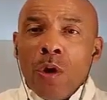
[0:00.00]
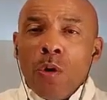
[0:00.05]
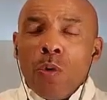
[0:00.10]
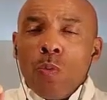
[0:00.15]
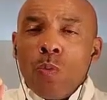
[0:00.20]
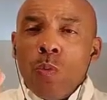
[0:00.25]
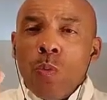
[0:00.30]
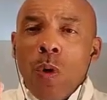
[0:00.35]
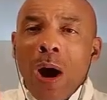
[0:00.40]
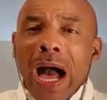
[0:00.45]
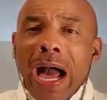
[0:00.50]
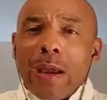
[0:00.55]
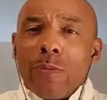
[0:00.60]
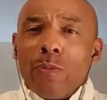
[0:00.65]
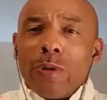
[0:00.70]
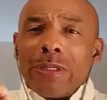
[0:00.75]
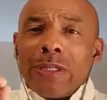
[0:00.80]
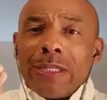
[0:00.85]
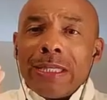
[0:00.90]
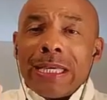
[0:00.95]
why
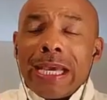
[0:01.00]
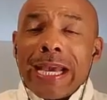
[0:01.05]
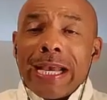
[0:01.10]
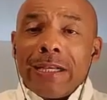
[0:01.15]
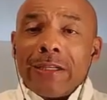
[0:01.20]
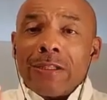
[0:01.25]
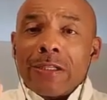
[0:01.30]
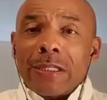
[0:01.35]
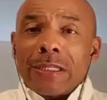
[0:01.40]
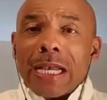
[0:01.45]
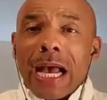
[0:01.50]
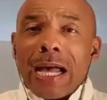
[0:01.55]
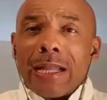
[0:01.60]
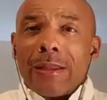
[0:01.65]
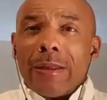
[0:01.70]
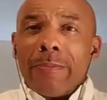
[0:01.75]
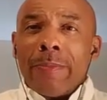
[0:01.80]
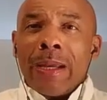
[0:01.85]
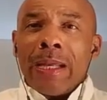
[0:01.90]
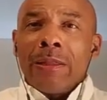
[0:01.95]
was King
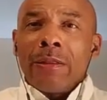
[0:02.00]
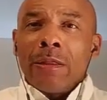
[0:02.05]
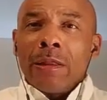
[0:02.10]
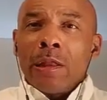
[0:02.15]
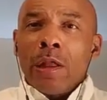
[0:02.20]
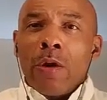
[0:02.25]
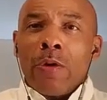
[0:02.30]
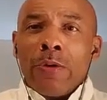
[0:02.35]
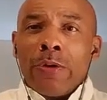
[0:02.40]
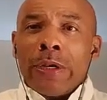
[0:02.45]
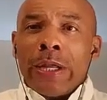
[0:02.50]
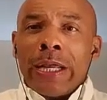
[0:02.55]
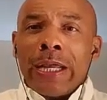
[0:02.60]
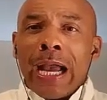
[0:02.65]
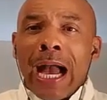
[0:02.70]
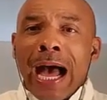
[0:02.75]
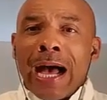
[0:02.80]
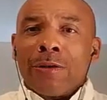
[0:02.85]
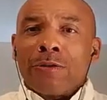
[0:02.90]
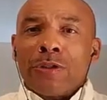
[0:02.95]
Solomon learning
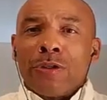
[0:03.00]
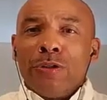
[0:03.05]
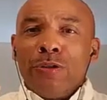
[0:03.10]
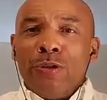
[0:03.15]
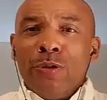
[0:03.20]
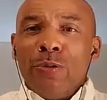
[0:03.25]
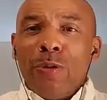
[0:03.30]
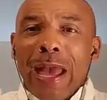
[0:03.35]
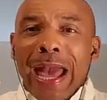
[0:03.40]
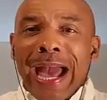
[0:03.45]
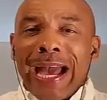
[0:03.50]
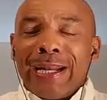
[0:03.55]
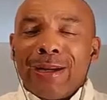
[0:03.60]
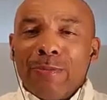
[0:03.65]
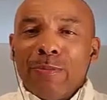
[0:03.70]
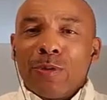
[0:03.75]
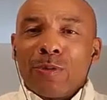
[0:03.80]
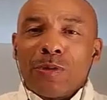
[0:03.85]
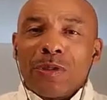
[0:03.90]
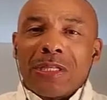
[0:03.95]
how to do
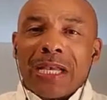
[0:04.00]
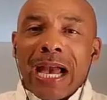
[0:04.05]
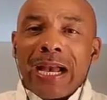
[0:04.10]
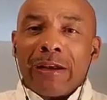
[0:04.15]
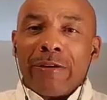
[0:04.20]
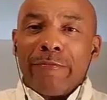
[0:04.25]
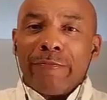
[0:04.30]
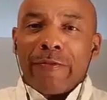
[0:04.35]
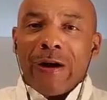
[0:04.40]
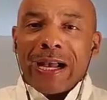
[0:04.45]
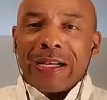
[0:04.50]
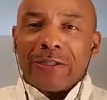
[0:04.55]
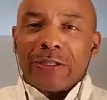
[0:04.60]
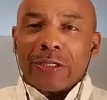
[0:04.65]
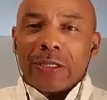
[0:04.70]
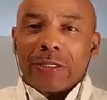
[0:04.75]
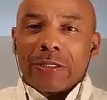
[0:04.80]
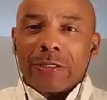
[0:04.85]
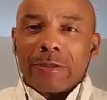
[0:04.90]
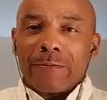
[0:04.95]
animal
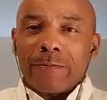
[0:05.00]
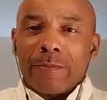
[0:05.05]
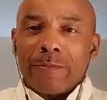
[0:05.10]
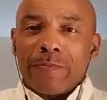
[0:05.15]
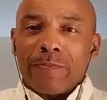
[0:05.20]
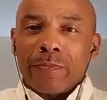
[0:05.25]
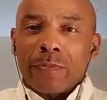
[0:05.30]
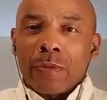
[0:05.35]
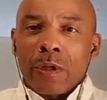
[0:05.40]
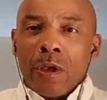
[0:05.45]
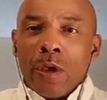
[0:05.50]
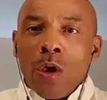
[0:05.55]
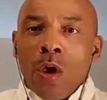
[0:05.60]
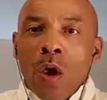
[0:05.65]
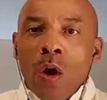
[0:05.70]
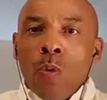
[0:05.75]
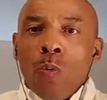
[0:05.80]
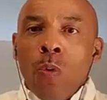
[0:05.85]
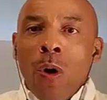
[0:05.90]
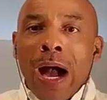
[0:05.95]
sacrifices?
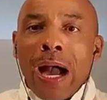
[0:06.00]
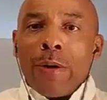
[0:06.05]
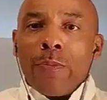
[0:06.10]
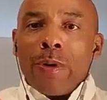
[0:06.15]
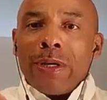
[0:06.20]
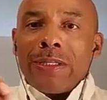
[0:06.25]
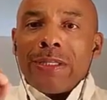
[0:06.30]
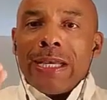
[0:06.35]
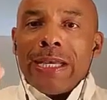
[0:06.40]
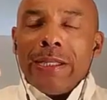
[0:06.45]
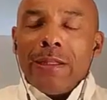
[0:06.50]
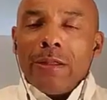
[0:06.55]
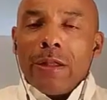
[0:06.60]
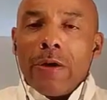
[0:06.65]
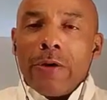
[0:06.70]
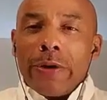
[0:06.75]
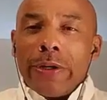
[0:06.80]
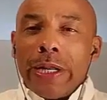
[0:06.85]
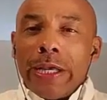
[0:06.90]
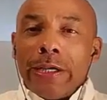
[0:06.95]
Why was he
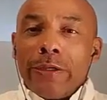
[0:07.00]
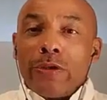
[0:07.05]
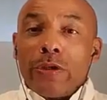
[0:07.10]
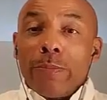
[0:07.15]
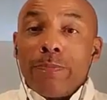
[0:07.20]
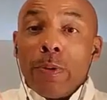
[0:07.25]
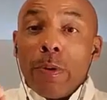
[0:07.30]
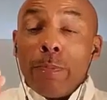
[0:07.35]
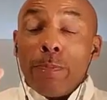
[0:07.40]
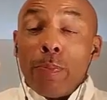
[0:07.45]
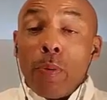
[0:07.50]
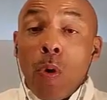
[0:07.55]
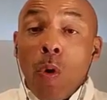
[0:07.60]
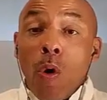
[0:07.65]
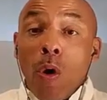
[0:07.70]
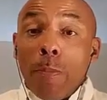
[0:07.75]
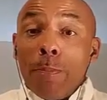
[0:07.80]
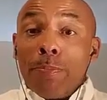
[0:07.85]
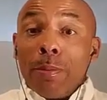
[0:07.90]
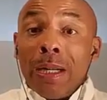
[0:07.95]
learning to
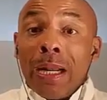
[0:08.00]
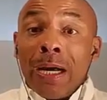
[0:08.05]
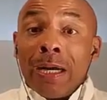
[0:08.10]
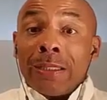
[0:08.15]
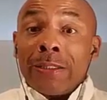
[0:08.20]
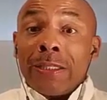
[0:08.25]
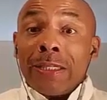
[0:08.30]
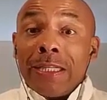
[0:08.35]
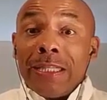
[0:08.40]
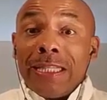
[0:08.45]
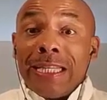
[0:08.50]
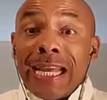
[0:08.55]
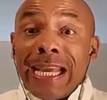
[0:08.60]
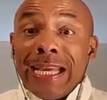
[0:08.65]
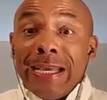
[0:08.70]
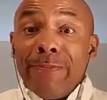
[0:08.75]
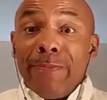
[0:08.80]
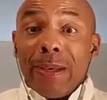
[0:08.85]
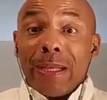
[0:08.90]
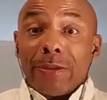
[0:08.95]
pour blood to
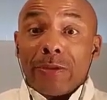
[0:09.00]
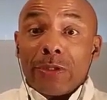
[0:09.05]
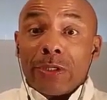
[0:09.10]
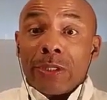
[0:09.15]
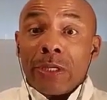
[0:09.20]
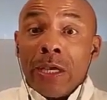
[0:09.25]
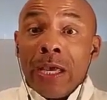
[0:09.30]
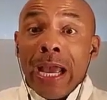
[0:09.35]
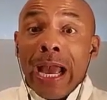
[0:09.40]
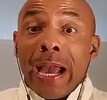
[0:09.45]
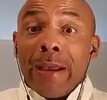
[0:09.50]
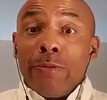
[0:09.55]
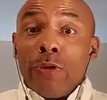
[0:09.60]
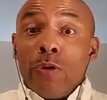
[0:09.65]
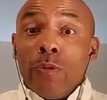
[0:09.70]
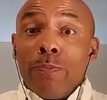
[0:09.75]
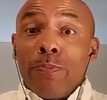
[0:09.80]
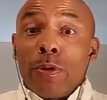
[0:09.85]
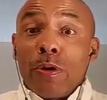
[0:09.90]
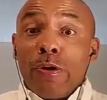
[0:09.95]
demons and
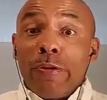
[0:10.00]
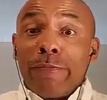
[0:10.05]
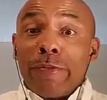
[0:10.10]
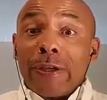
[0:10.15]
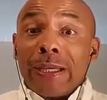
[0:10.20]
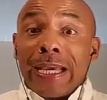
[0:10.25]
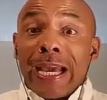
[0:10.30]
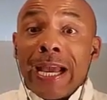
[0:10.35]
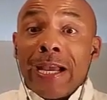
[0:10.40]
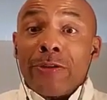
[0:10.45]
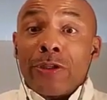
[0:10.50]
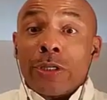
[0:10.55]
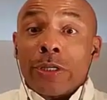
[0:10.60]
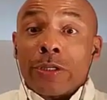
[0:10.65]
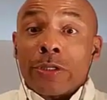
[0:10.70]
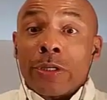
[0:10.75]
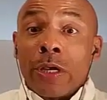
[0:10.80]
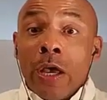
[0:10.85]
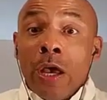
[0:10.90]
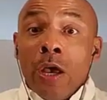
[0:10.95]
do
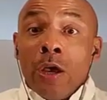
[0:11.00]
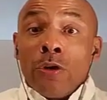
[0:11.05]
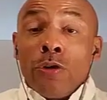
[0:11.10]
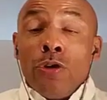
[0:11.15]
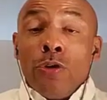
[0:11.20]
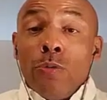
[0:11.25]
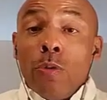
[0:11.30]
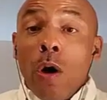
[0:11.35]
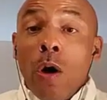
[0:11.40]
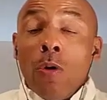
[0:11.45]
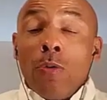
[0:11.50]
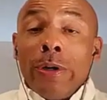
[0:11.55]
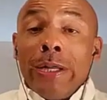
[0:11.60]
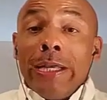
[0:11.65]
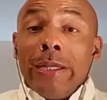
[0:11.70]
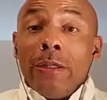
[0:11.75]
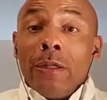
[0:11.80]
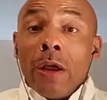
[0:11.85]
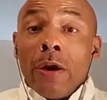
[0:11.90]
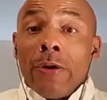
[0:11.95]
purifications? You
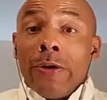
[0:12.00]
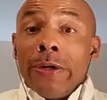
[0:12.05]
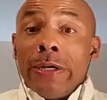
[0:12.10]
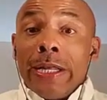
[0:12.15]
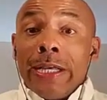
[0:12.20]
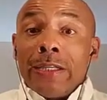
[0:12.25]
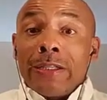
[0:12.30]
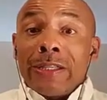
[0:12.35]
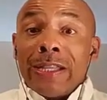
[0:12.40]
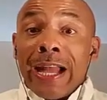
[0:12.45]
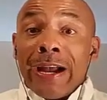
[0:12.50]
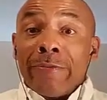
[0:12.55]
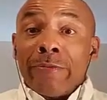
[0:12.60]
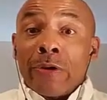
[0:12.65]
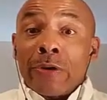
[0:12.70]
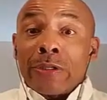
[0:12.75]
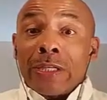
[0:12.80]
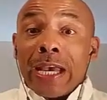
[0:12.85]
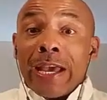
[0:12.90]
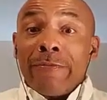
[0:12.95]
only learn these
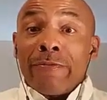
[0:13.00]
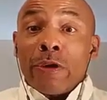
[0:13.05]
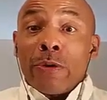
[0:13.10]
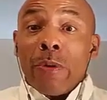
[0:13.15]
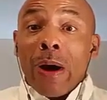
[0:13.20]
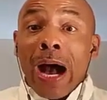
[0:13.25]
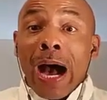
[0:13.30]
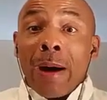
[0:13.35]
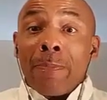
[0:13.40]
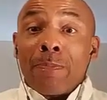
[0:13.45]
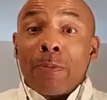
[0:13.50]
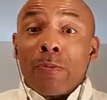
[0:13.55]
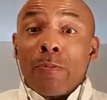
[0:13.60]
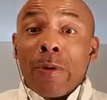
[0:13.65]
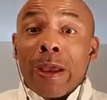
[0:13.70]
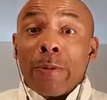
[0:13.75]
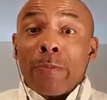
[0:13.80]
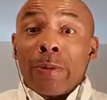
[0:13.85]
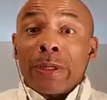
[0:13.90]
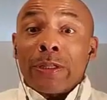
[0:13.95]
levels if you
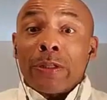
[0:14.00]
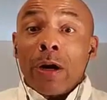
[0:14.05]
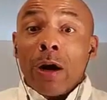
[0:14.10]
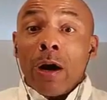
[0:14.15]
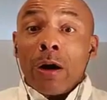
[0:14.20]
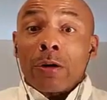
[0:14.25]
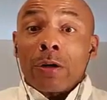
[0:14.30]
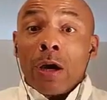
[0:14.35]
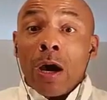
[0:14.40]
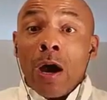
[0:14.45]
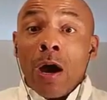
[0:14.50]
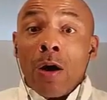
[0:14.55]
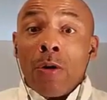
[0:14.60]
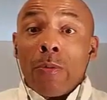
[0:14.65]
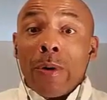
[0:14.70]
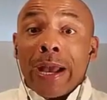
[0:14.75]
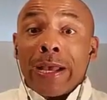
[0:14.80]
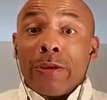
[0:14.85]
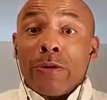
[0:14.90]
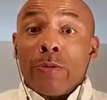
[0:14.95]
operate with the
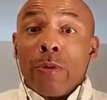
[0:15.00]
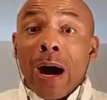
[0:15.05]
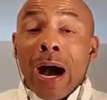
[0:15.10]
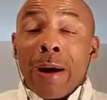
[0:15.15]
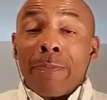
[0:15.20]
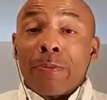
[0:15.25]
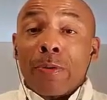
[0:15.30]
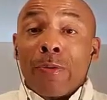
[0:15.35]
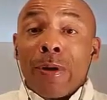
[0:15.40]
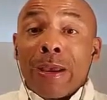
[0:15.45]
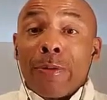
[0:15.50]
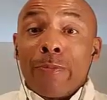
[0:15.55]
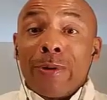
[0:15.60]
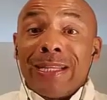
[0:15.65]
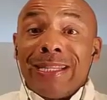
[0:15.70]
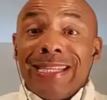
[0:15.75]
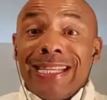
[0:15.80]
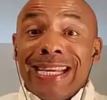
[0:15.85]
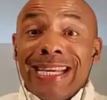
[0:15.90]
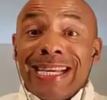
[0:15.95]
occult and you operate
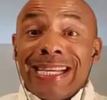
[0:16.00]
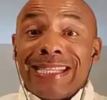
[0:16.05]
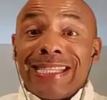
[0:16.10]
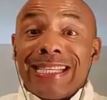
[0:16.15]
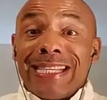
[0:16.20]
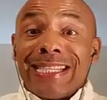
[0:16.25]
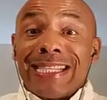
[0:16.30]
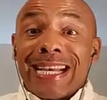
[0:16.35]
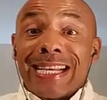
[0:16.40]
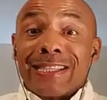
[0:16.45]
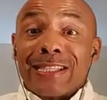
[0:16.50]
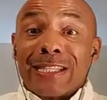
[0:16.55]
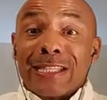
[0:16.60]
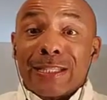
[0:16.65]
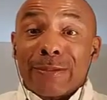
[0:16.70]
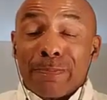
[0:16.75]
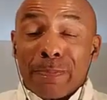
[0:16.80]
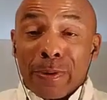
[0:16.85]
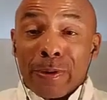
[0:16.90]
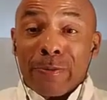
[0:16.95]
with deities and
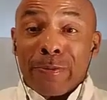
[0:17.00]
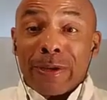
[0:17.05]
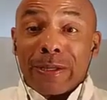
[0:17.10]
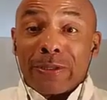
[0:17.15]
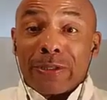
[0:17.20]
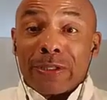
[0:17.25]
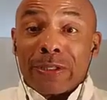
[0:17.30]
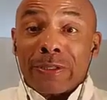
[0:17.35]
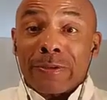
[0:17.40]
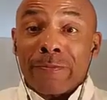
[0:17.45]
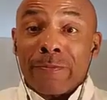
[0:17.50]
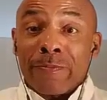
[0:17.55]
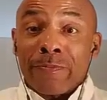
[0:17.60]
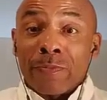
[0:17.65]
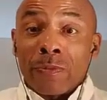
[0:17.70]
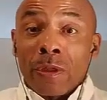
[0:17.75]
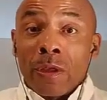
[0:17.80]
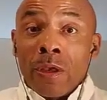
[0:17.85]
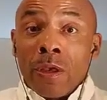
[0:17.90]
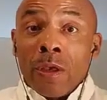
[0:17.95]
spirits.
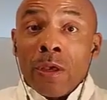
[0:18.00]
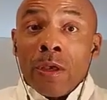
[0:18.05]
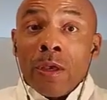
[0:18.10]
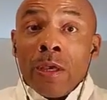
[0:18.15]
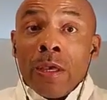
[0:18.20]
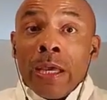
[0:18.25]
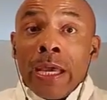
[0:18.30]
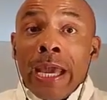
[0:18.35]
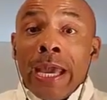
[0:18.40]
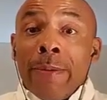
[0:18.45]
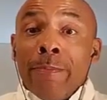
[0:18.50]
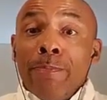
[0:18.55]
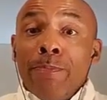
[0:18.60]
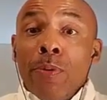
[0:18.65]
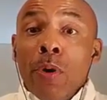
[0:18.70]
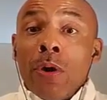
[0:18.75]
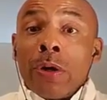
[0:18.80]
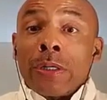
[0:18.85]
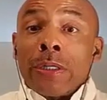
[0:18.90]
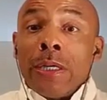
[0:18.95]
In
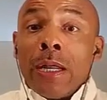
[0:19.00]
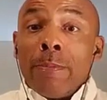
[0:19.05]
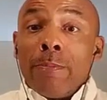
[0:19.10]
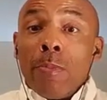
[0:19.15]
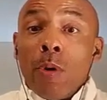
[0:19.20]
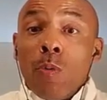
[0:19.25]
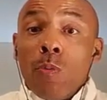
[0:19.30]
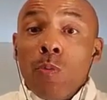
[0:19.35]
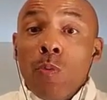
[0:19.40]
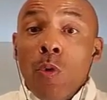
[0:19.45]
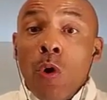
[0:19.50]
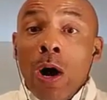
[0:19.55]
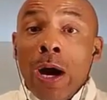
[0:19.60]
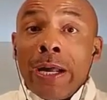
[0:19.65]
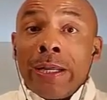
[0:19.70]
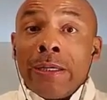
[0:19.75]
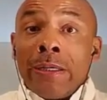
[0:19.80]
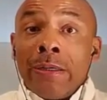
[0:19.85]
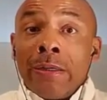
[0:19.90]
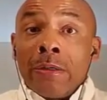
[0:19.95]
book number
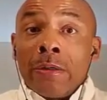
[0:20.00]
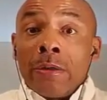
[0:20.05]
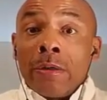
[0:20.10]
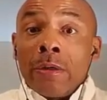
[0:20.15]
1,